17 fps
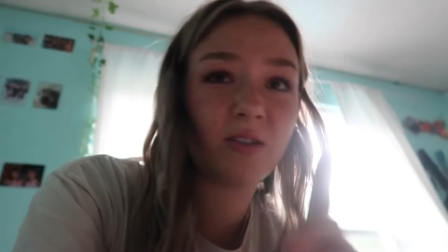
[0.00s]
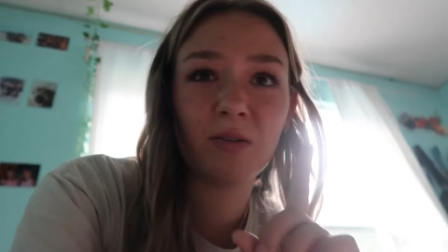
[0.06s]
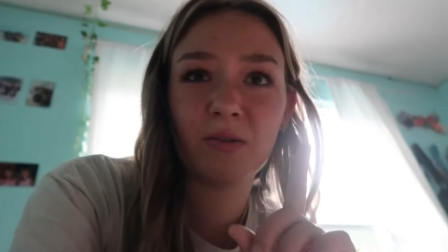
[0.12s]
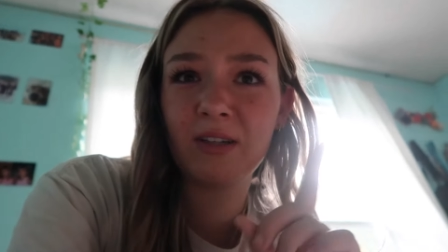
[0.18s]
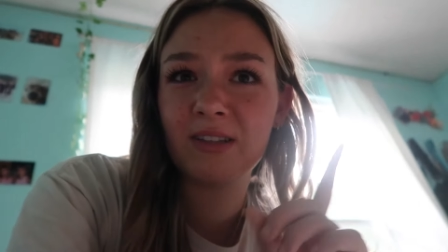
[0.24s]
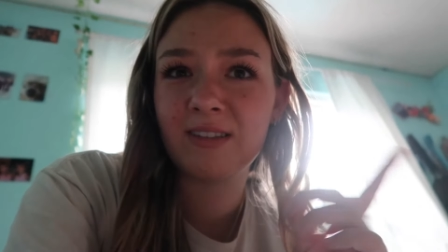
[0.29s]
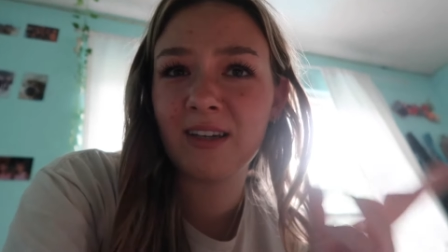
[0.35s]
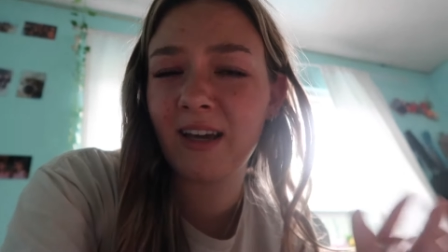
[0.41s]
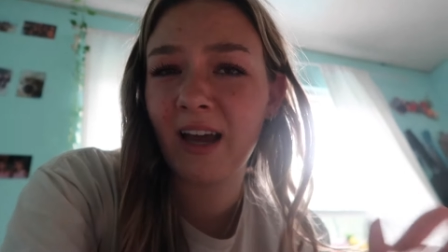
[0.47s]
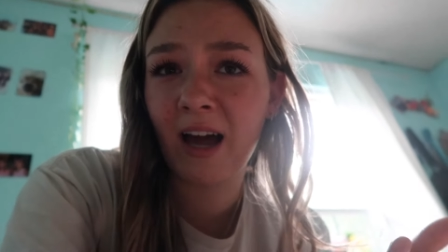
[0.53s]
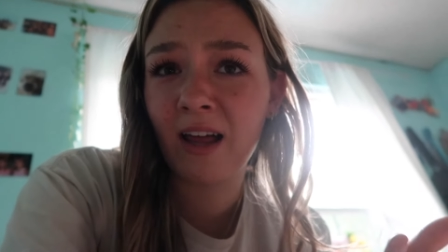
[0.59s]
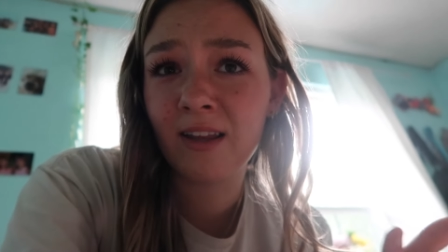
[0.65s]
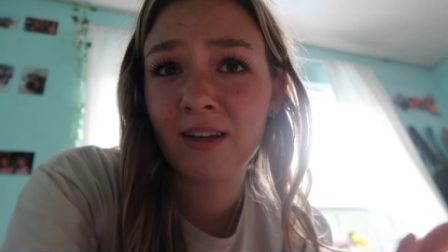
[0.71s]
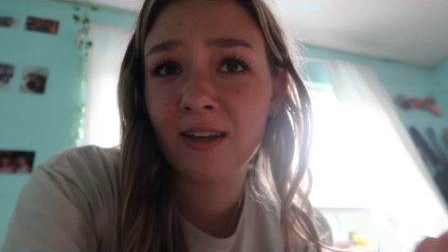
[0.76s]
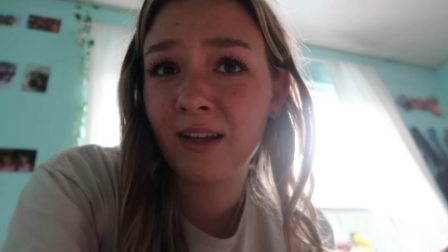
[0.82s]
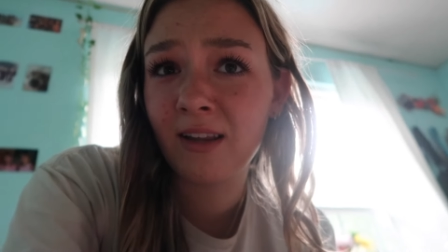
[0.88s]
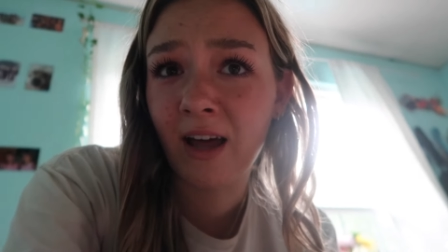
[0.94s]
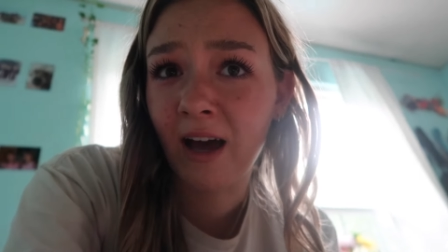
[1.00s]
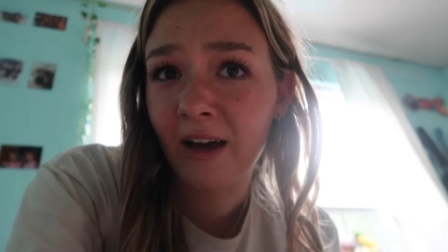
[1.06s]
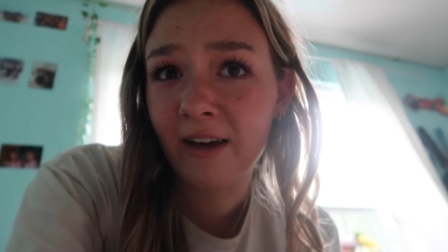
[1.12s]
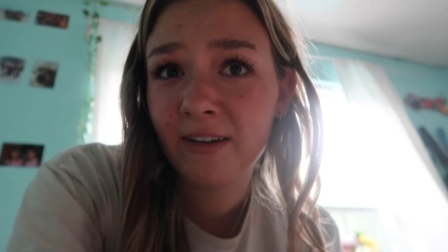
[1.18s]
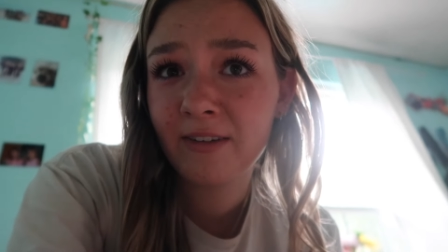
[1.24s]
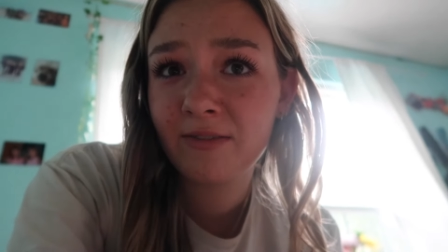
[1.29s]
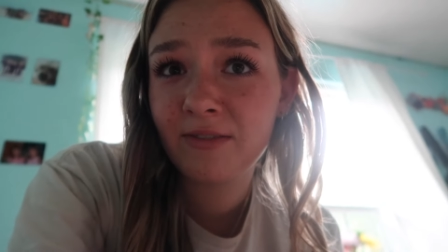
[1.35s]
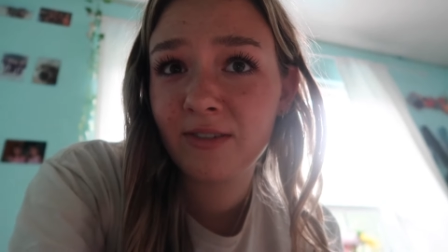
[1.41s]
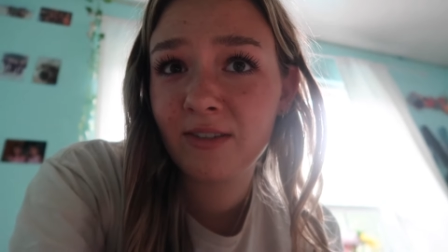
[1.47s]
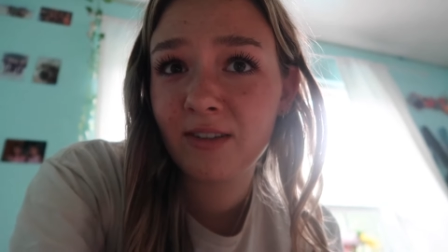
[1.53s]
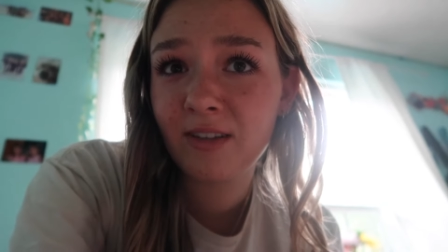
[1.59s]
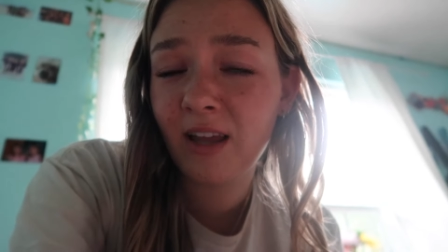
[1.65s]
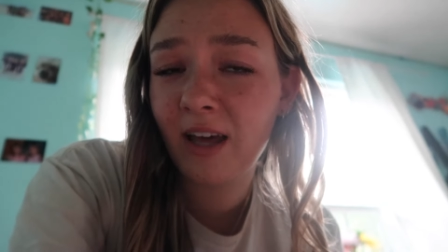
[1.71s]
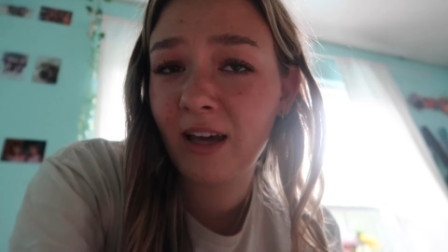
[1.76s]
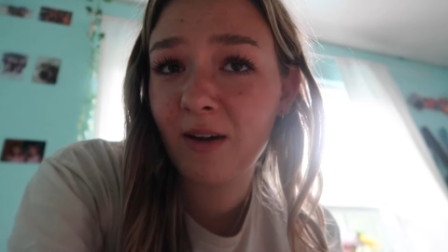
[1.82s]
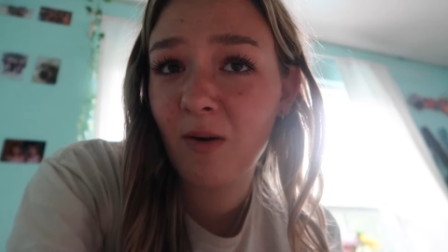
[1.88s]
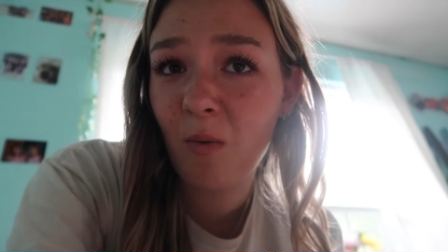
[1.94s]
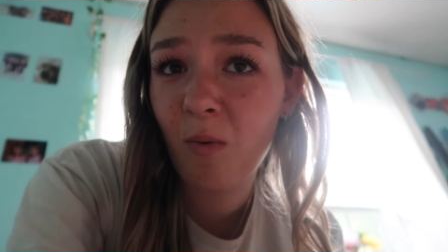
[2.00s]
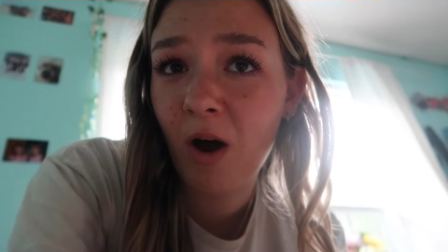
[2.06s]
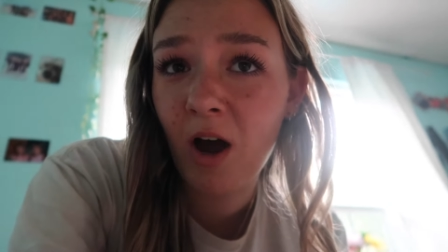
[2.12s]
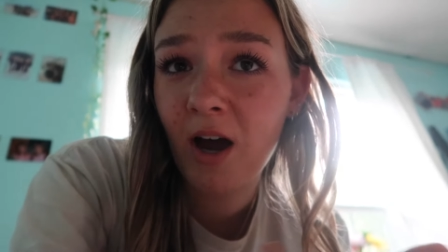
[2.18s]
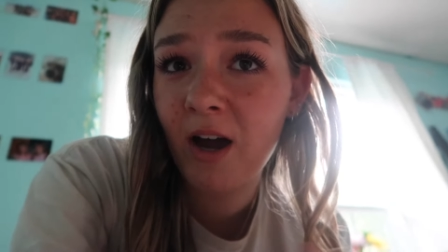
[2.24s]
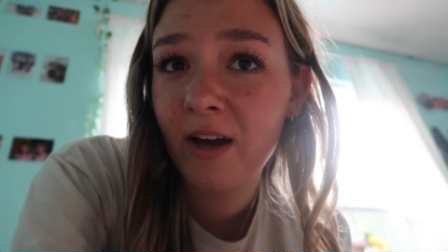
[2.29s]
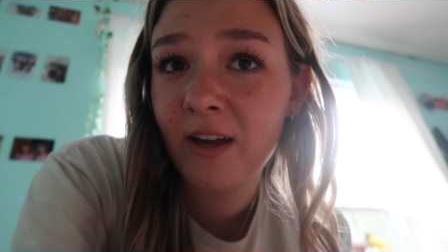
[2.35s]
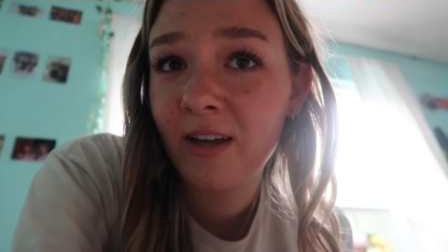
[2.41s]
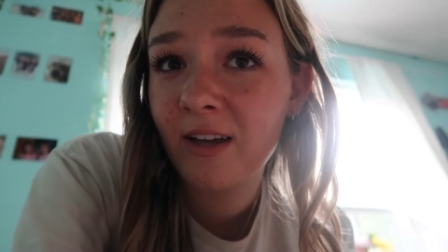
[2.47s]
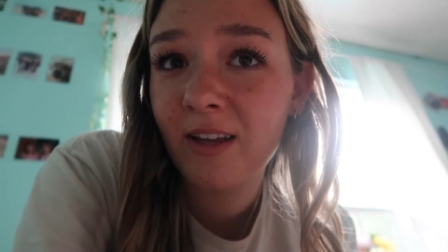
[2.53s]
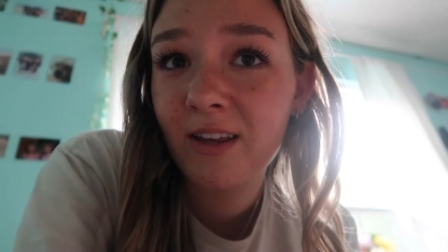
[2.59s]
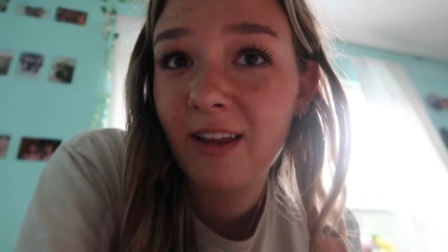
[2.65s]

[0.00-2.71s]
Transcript: So is like Alec alive? Like why?